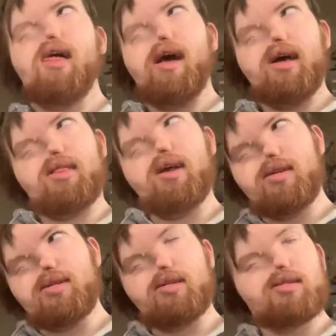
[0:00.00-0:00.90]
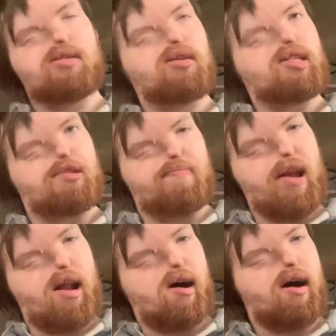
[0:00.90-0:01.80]
and then just
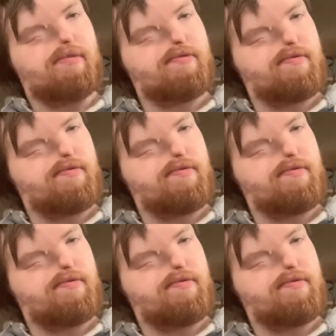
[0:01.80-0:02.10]
speed off